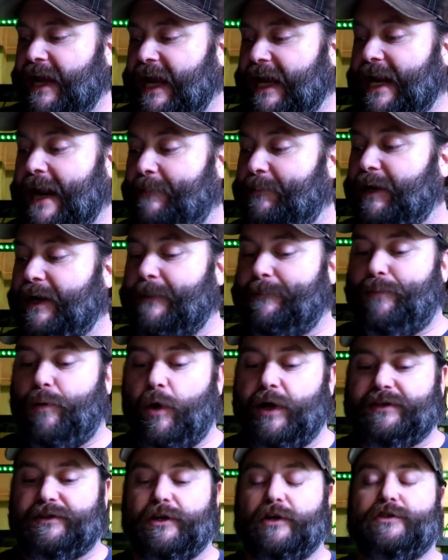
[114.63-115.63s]
And I'm going to
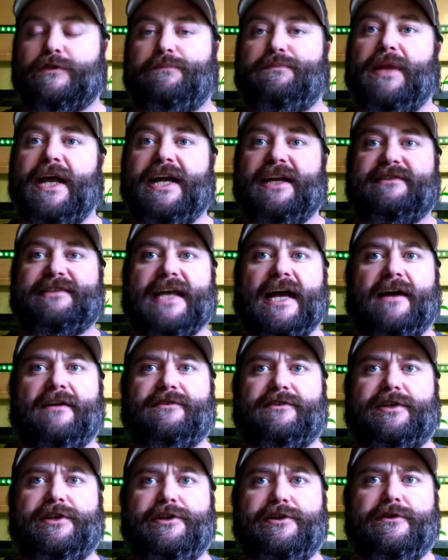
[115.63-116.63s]
point those plants
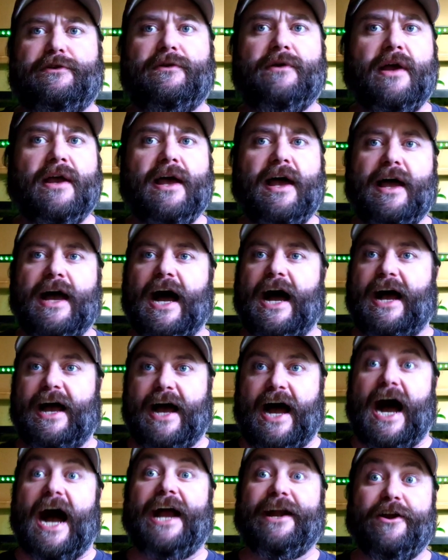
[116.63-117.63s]
out to you.
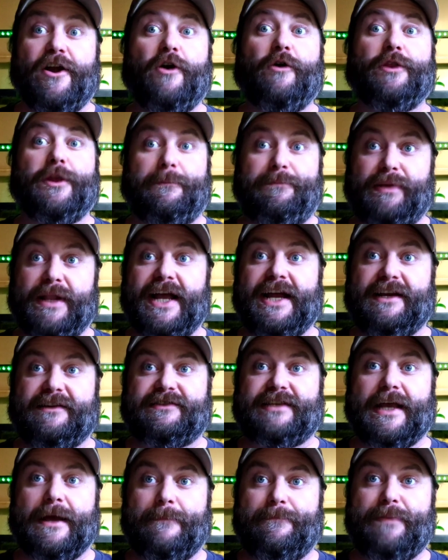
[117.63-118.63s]
I, I know the
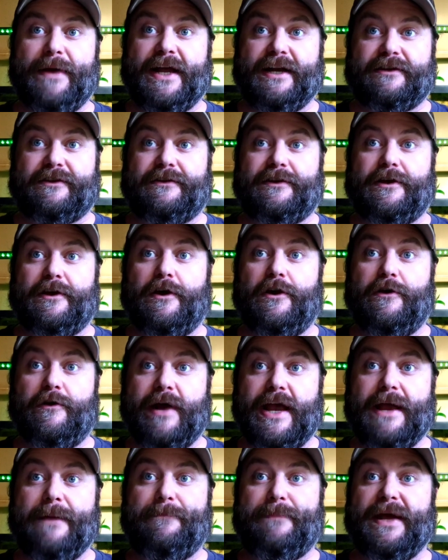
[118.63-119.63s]
plants at
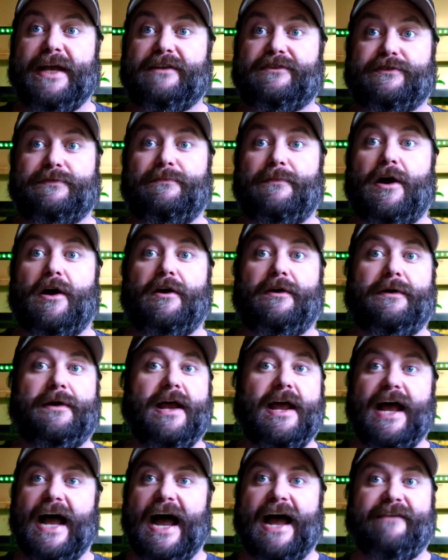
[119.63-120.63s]
Petco and PetSmart
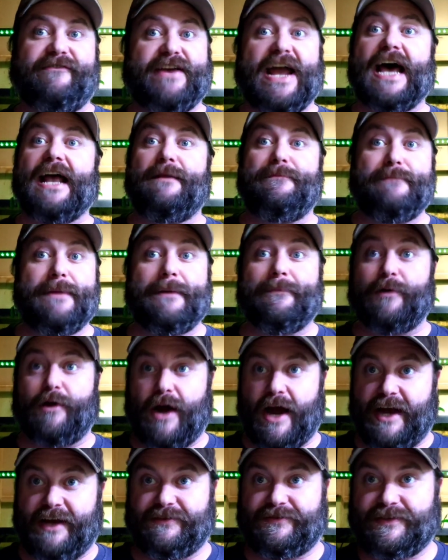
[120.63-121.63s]
I've got them
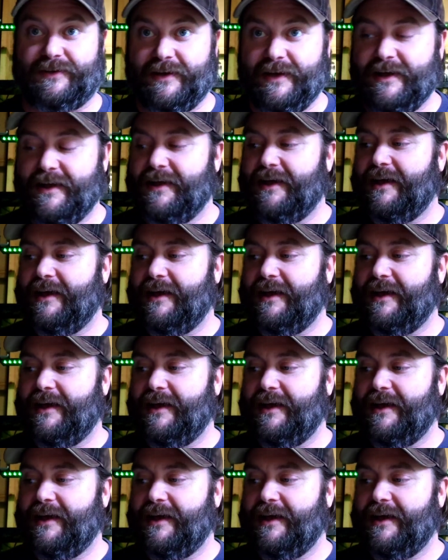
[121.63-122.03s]
memorized.